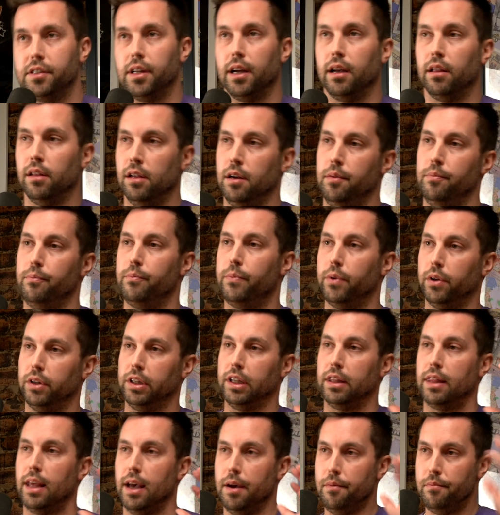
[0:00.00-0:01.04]
and I'm building
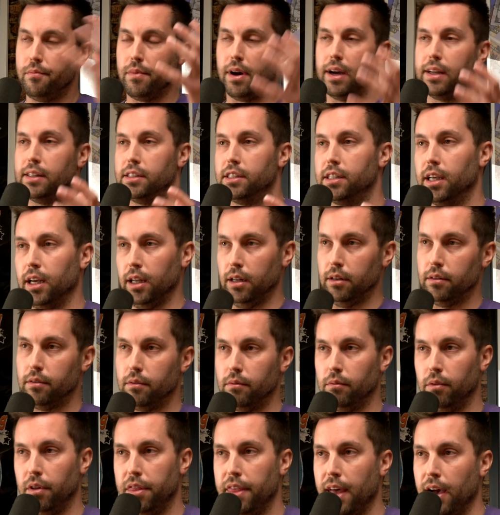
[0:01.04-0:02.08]
that mindset
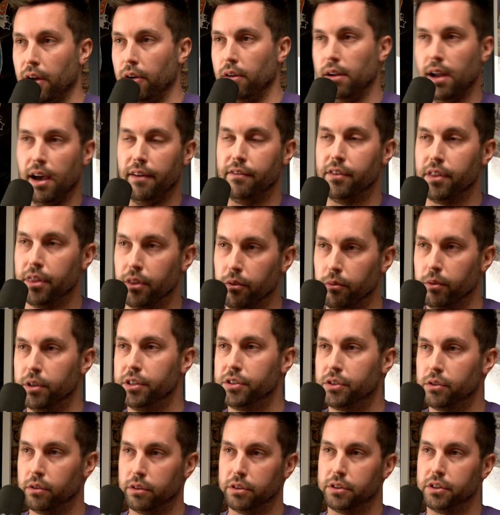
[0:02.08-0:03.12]
without having the
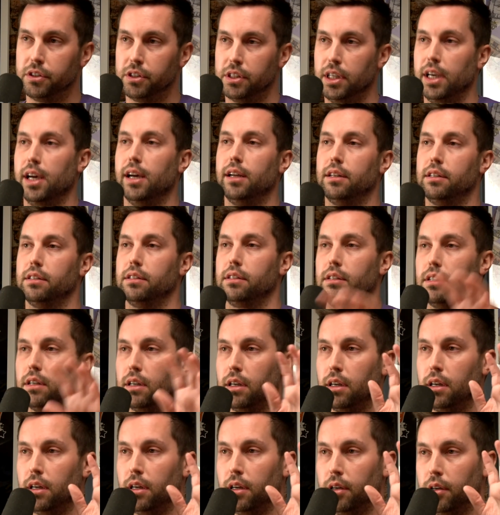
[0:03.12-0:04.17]
resources yet
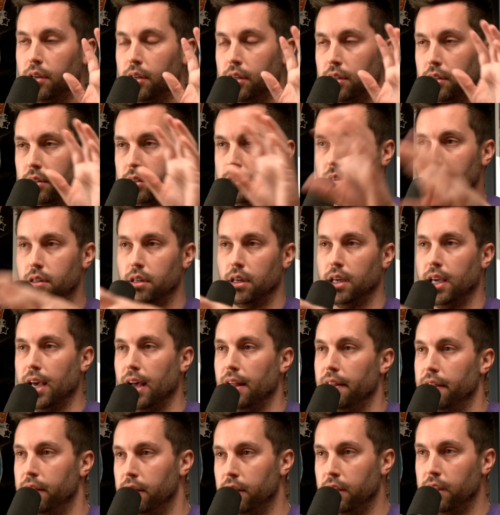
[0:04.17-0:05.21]
to
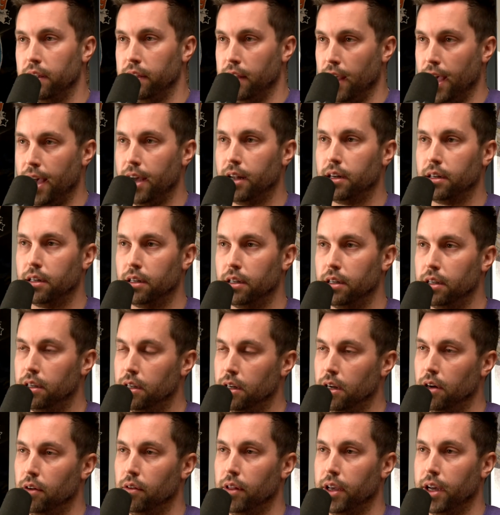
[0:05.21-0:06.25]
get to that. You
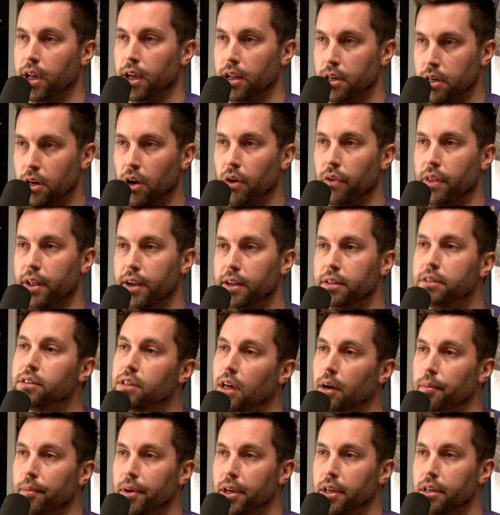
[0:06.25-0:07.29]
know, like I know that it's
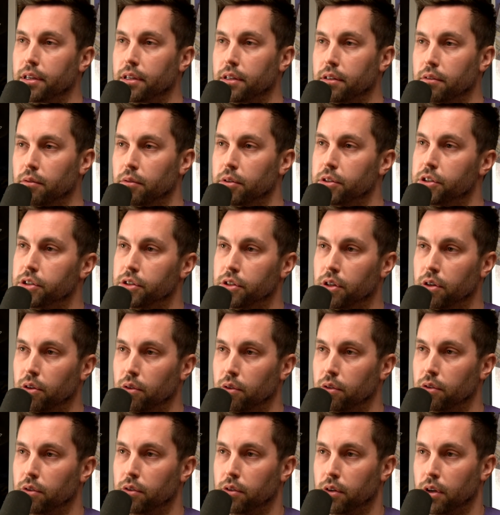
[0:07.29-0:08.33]
coming, which is
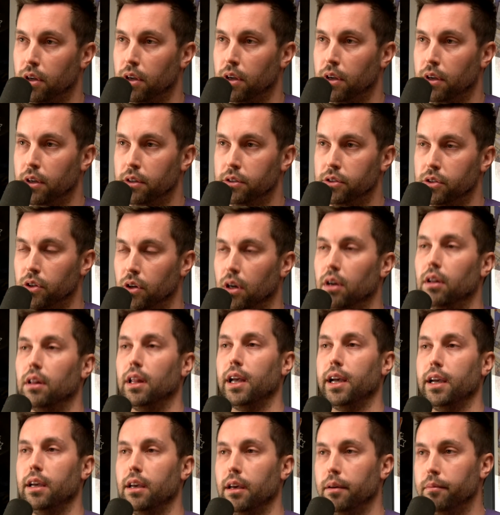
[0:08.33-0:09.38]
cool. So I
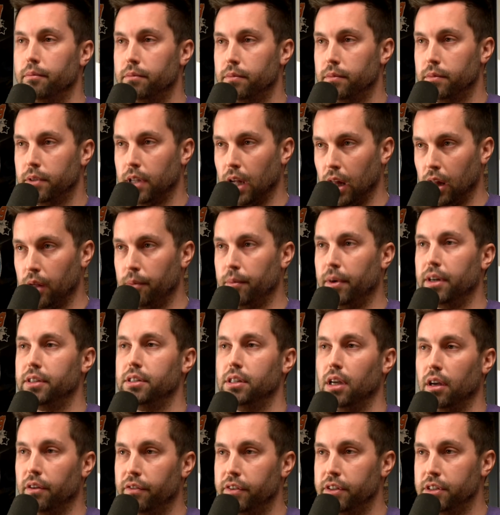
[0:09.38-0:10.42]
like am telling
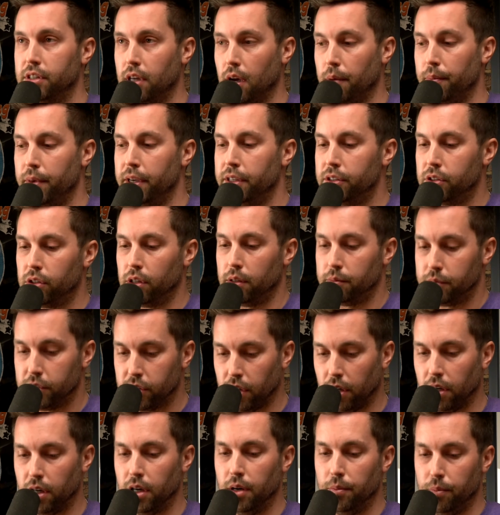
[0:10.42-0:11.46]
myself it's coming. So I'm
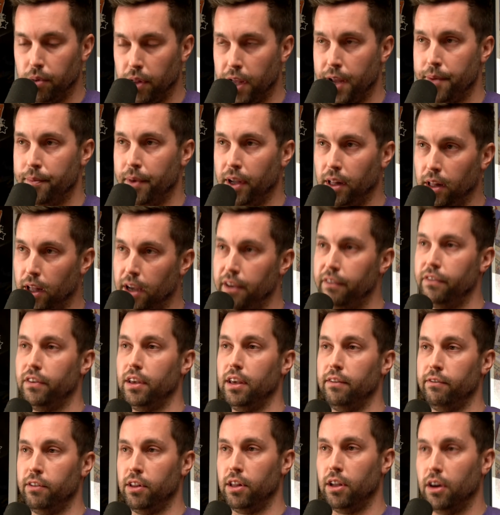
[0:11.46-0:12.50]
starting to plan my life,
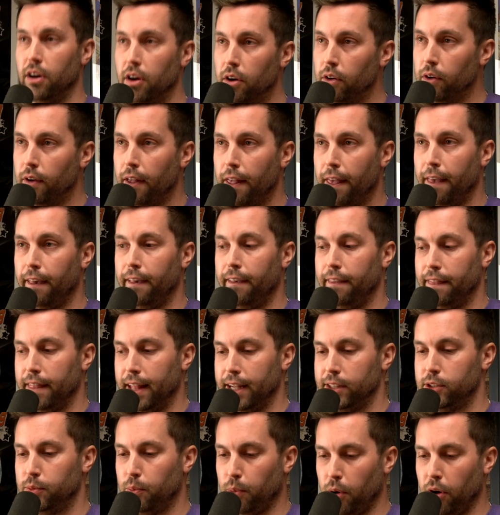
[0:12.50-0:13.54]
even though
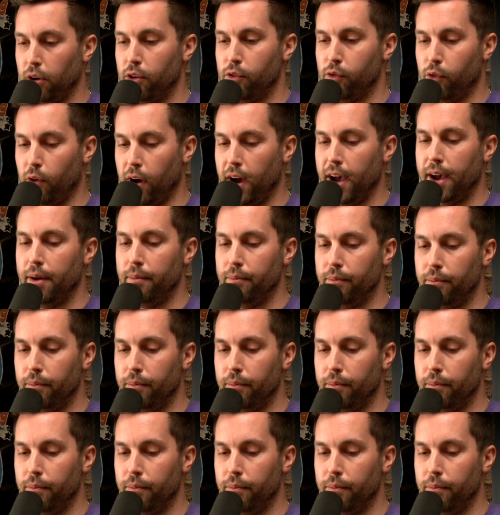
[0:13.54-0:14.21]
that's part of why I'm